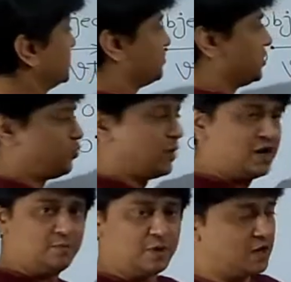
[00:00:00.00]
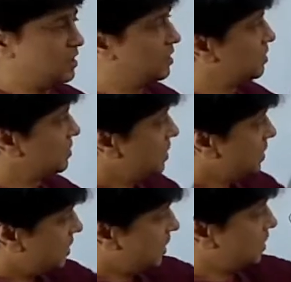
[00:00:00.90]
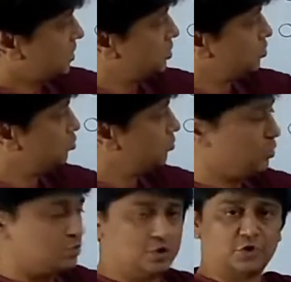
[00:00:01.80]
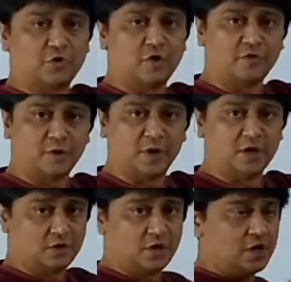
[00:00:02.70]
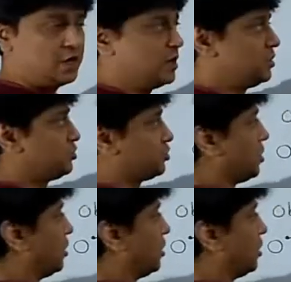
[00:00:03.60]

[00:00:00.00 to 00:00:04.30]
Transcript: between mirror and new position of image, it should